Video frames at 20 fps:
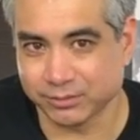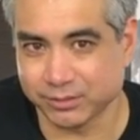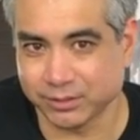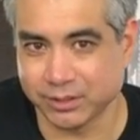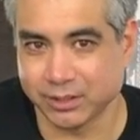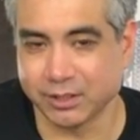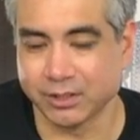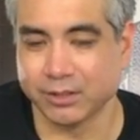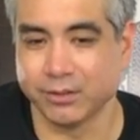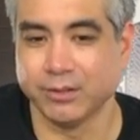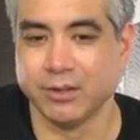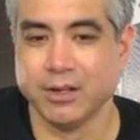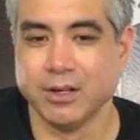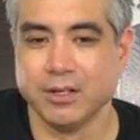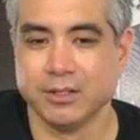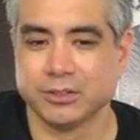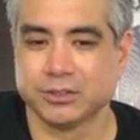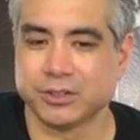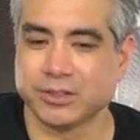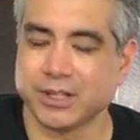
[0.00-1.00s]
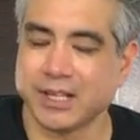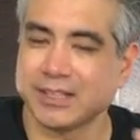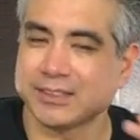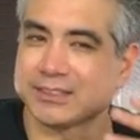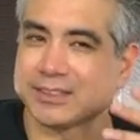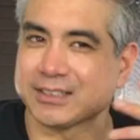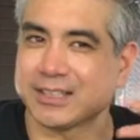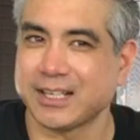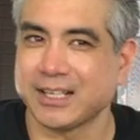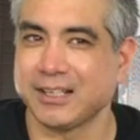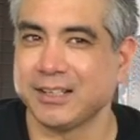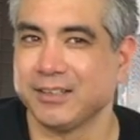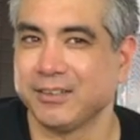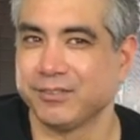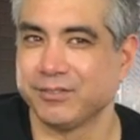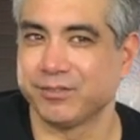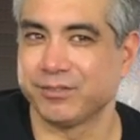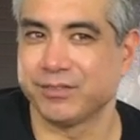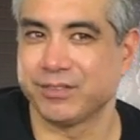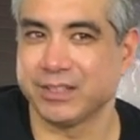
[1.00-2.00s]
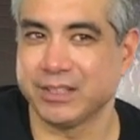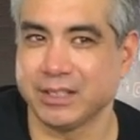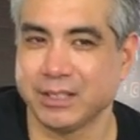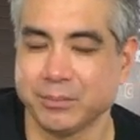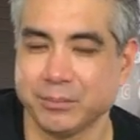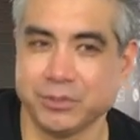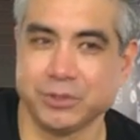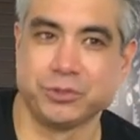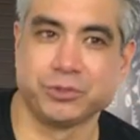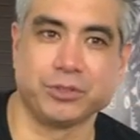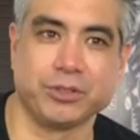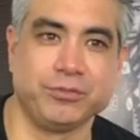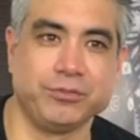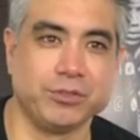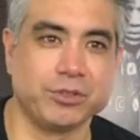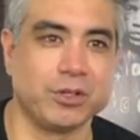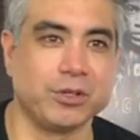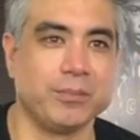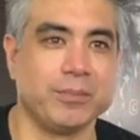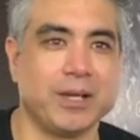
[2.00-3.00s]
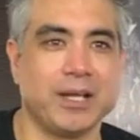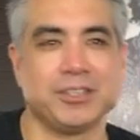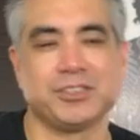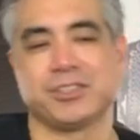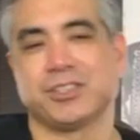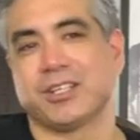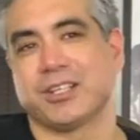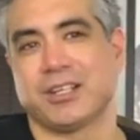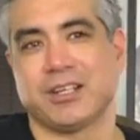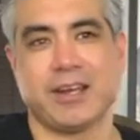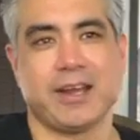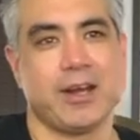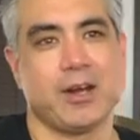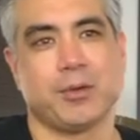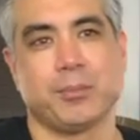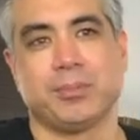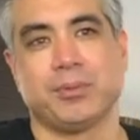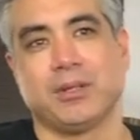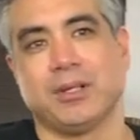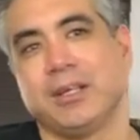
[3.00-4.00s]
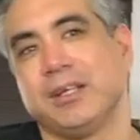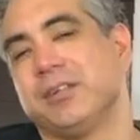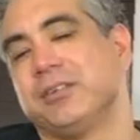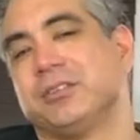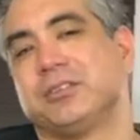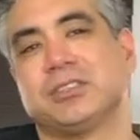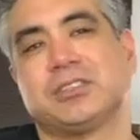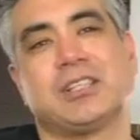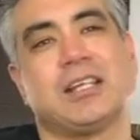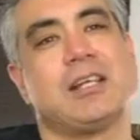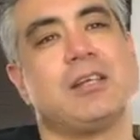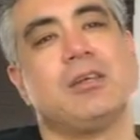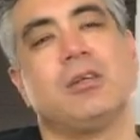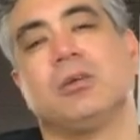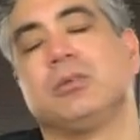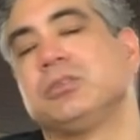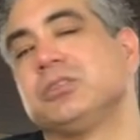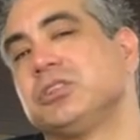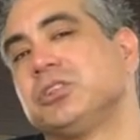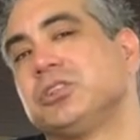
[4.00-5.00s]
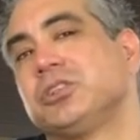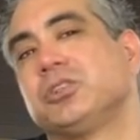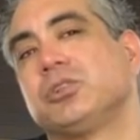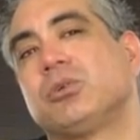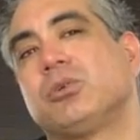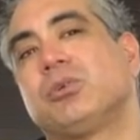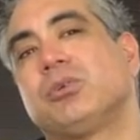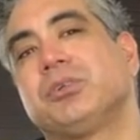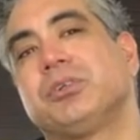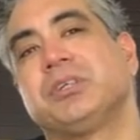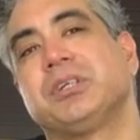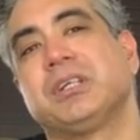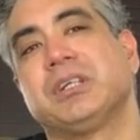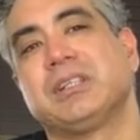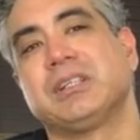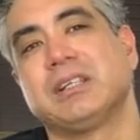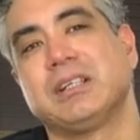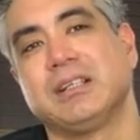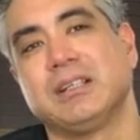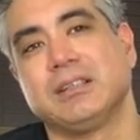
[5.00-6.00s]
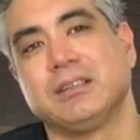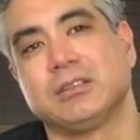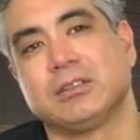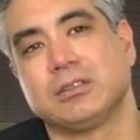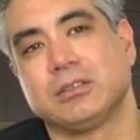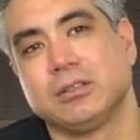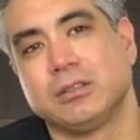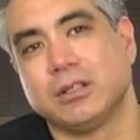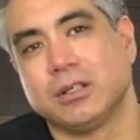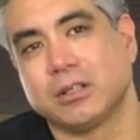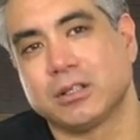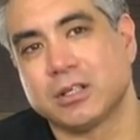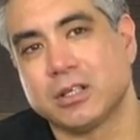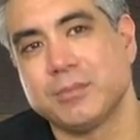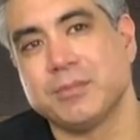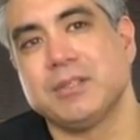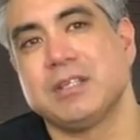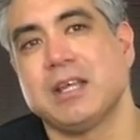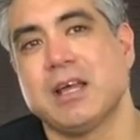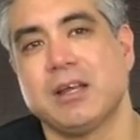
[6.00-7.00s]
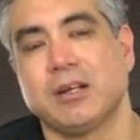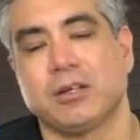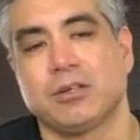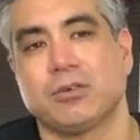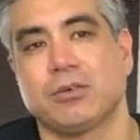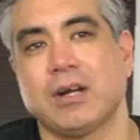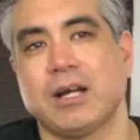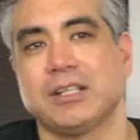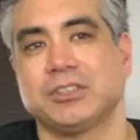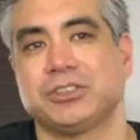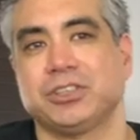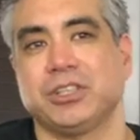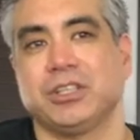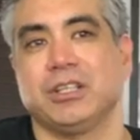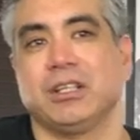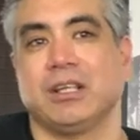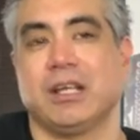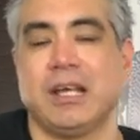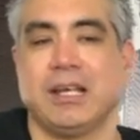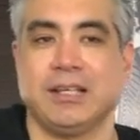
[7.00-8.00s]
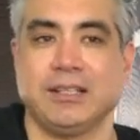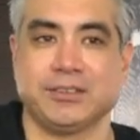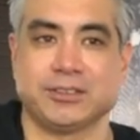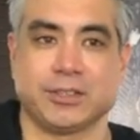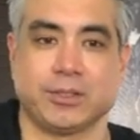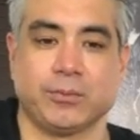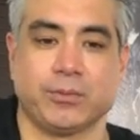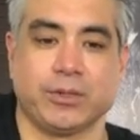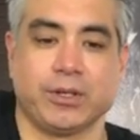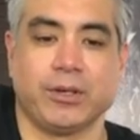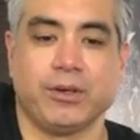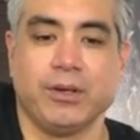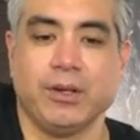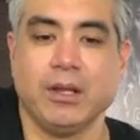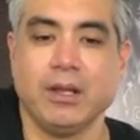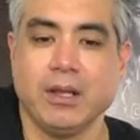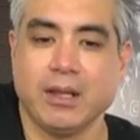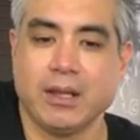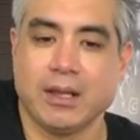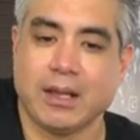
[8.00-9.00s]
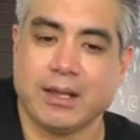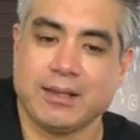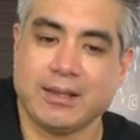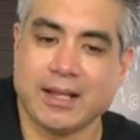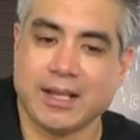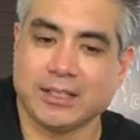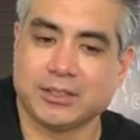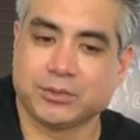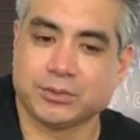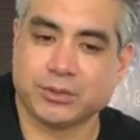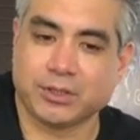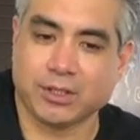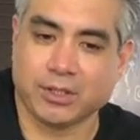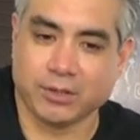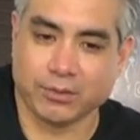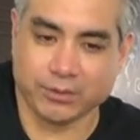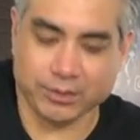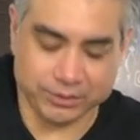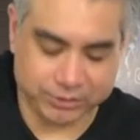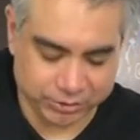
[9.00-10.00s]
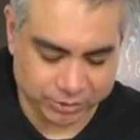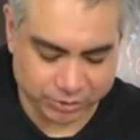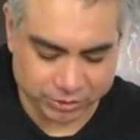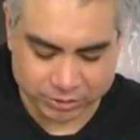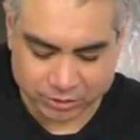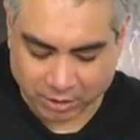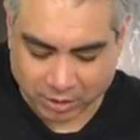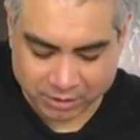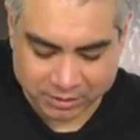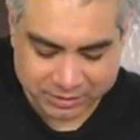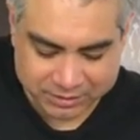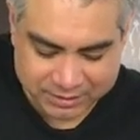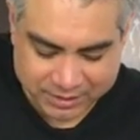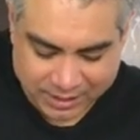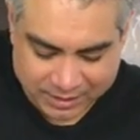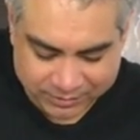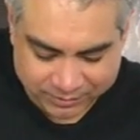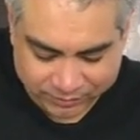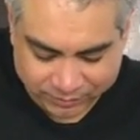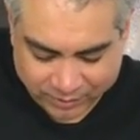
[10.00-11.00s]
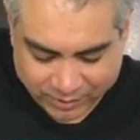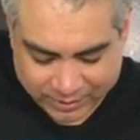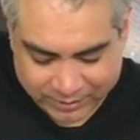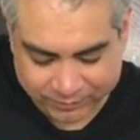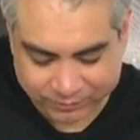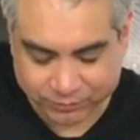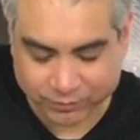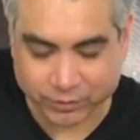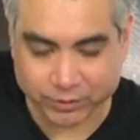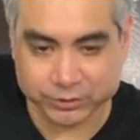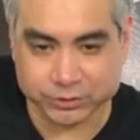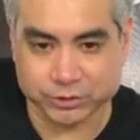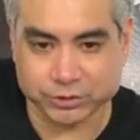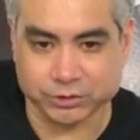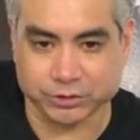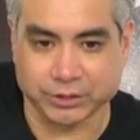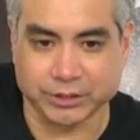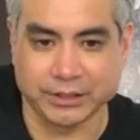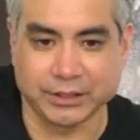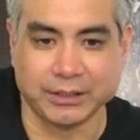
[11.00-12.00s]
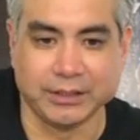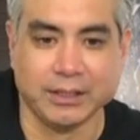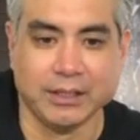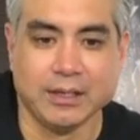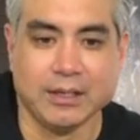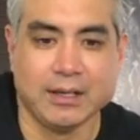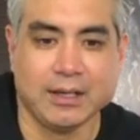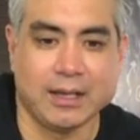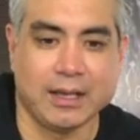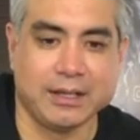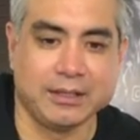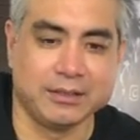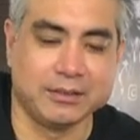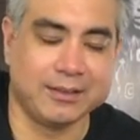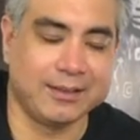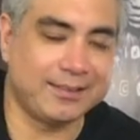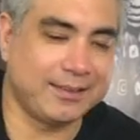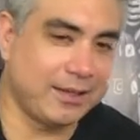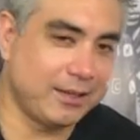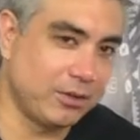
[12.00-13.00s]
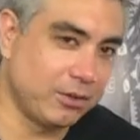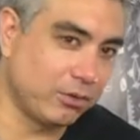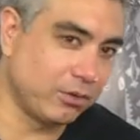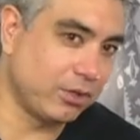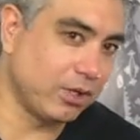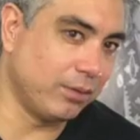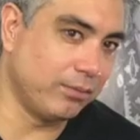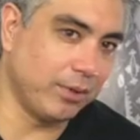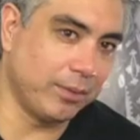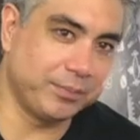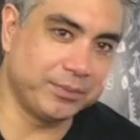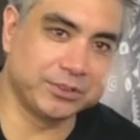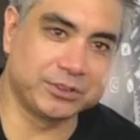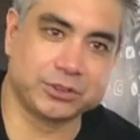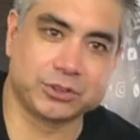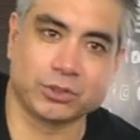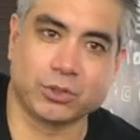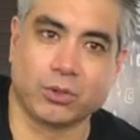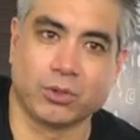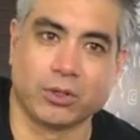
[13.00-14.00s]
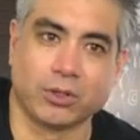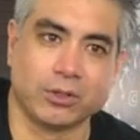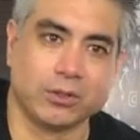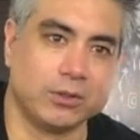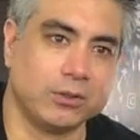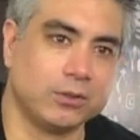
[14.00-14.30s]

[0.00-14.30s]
You know, so that's the kind of the imagery, if you can imagine, like an airplane or just that note just soaring and then coming down and crashing and landing somewhere. And that's what the note is. You start on the 10th fret 1st string and you let that note come up and soar.